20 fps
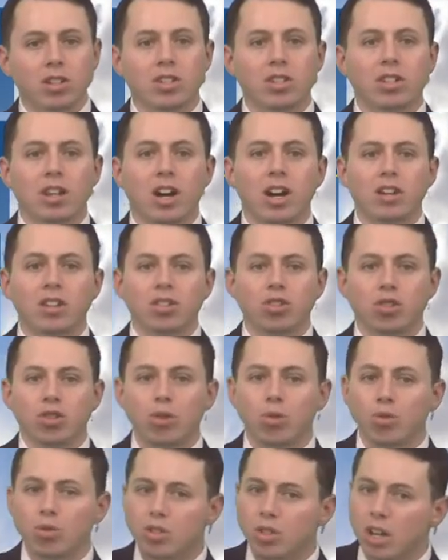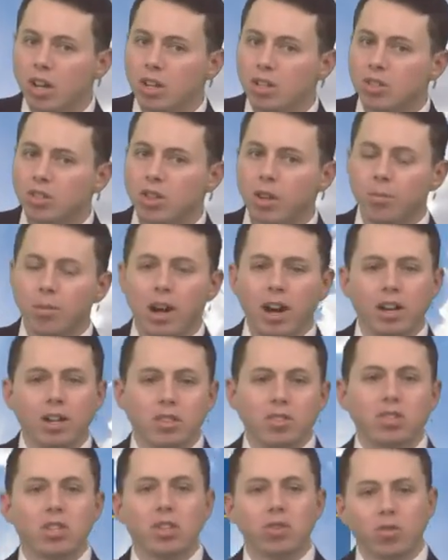skies Tuesday, some high
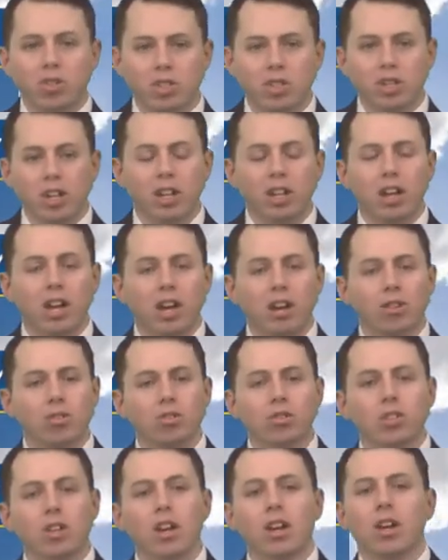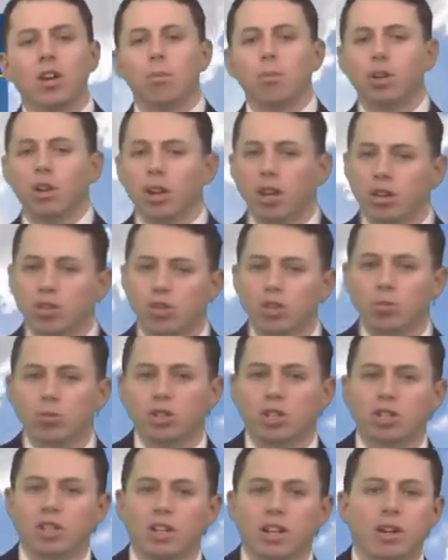cirrus clouds, but not too
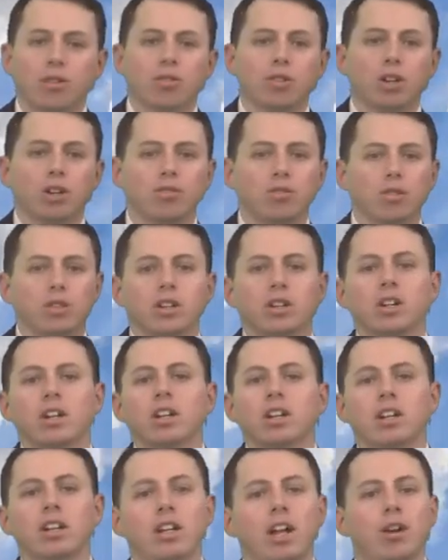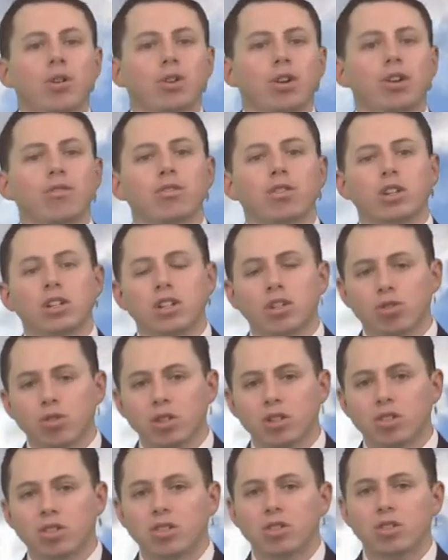much cloud cover. Cloud cover
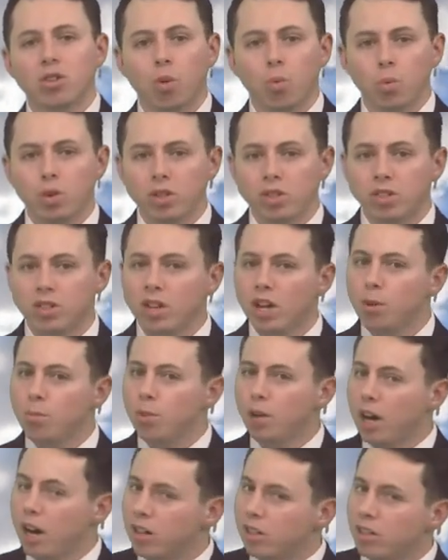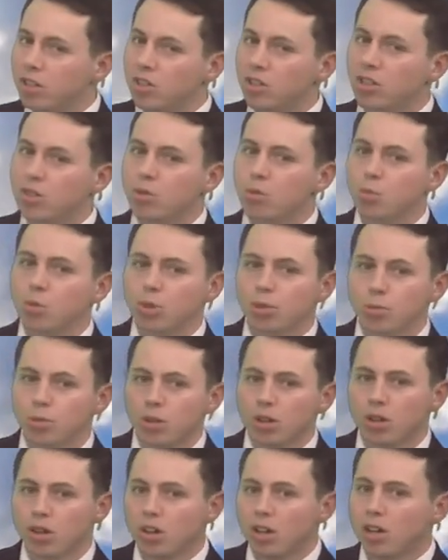increases Wednesday, but at least it's
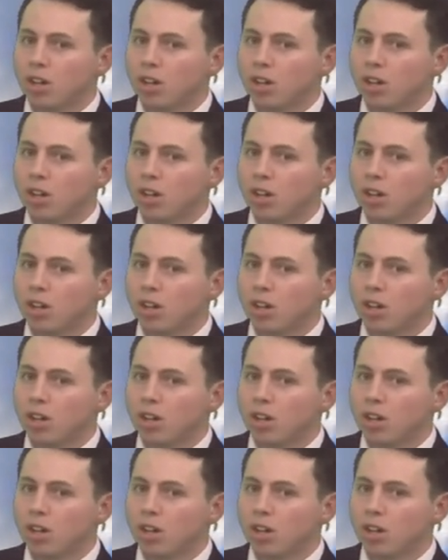warmer.